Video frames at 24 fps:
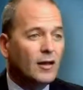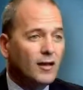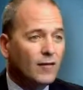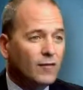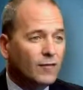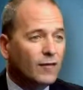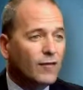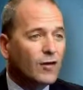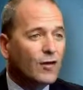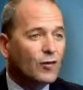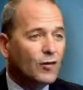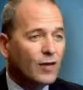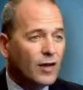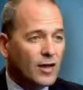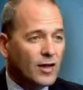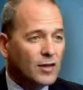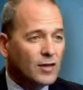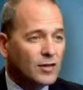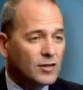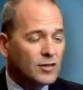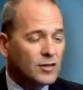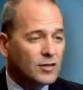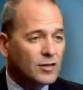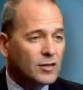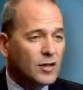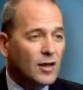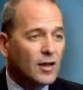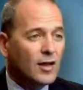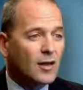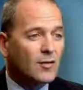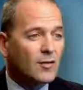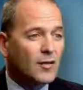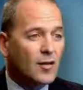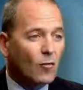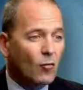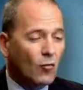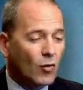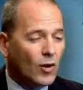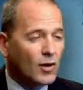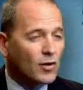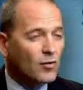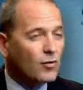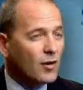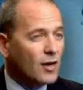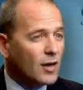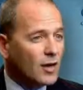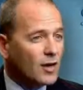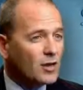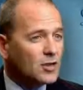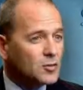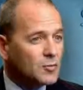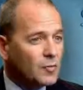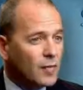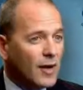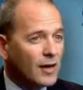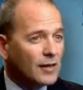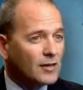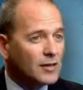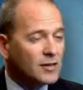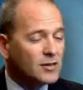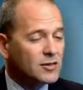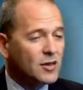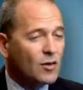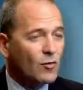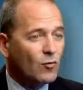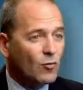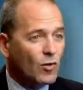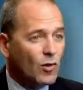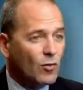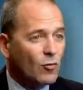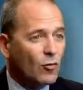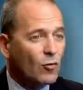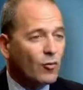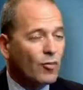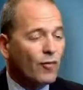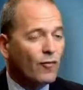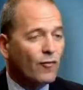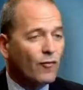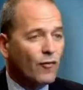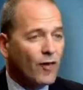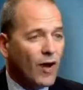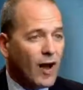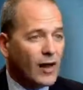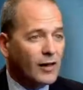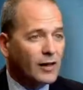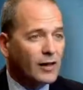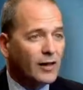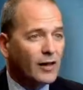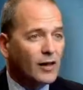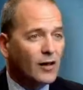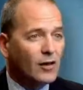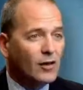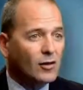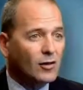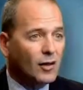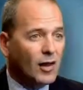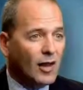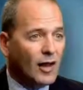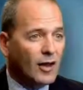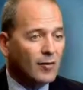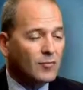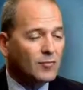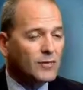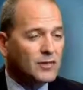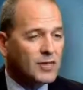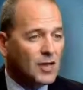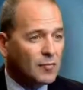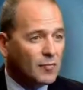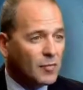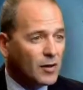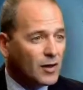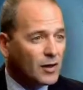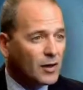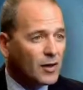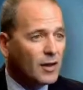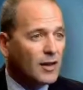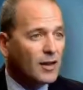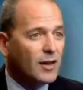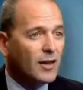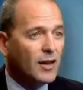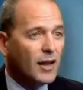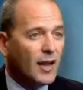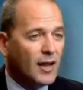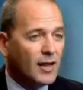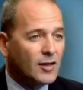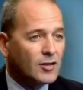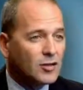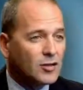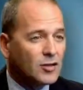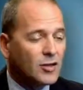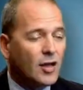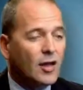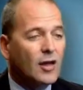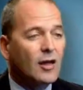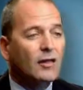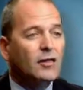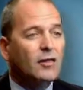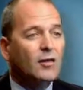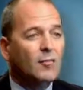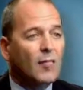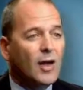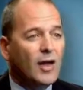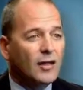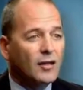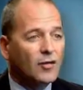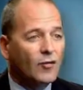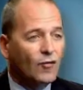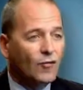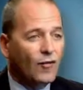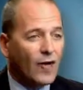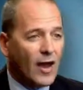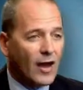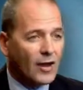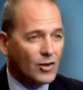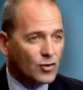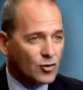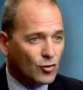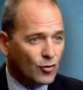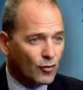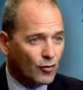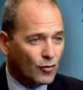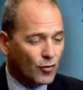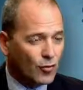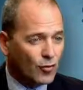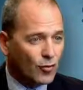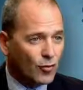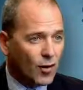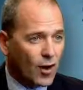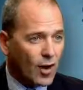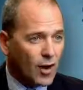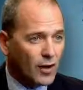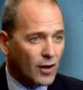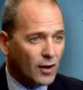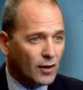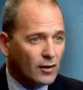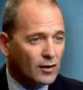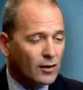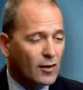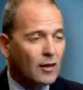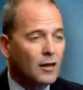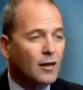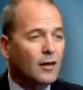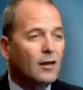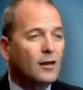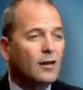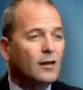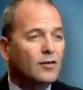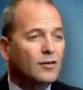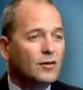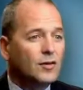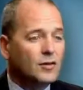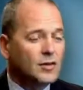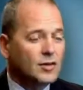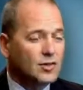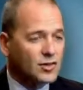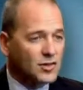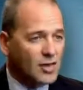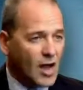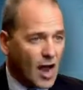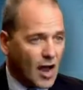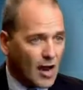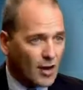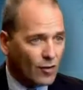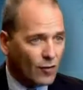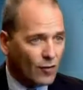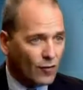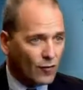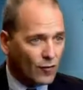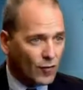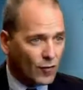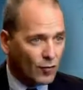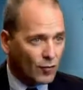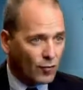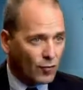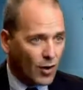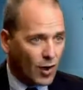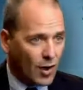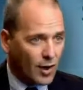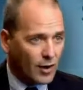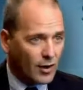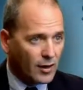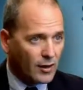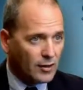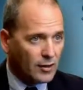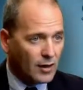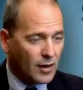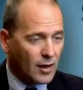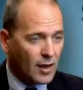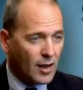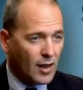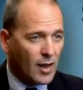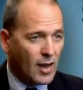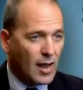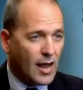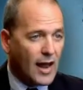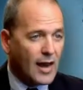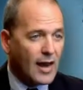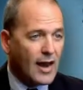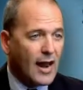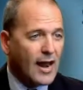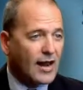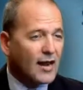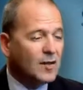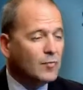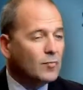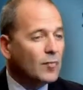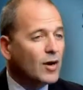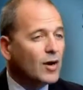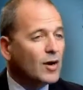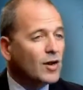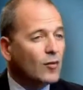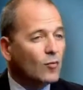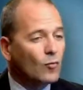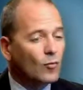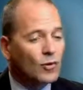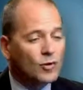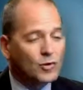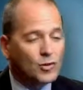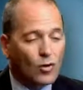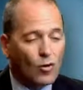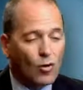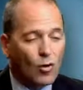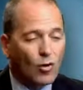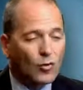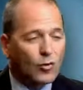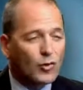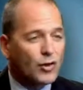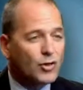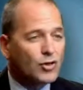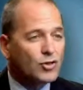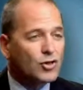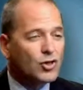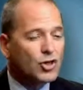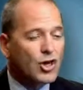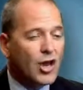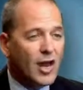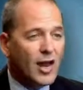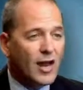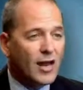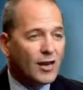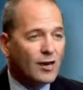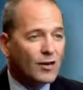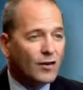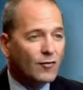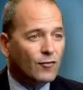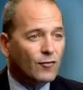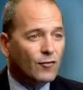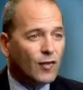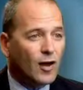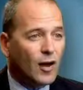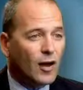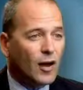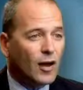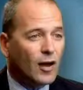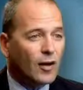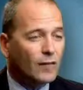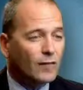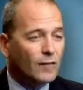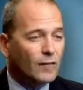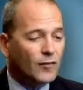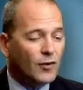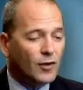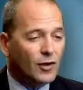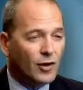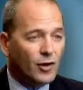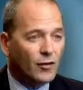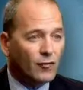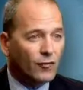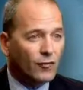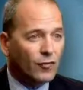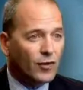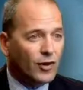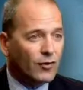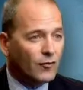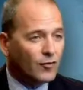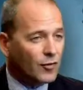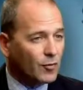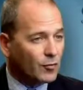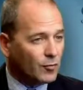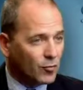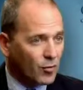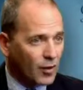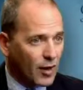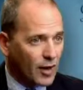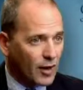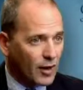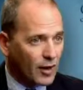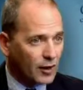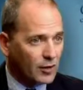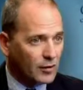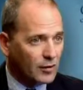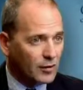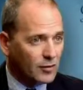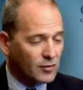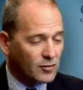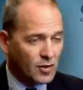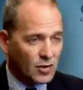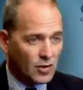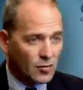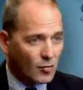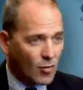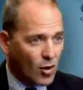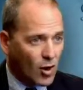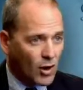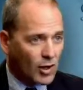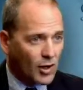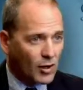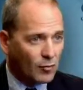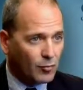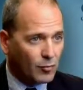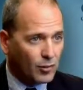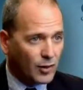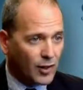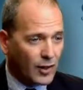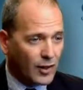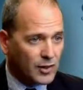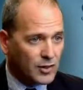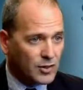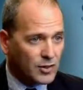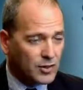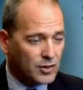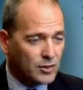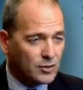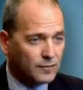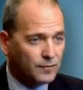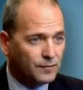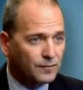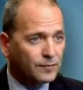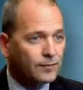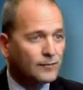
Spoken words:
If there is, then what you can expect is that we will be filing a claim typically against the manufacturer of the product, the designer of the product, and anybody in what's called the chain of delivery of the product to the marketplace.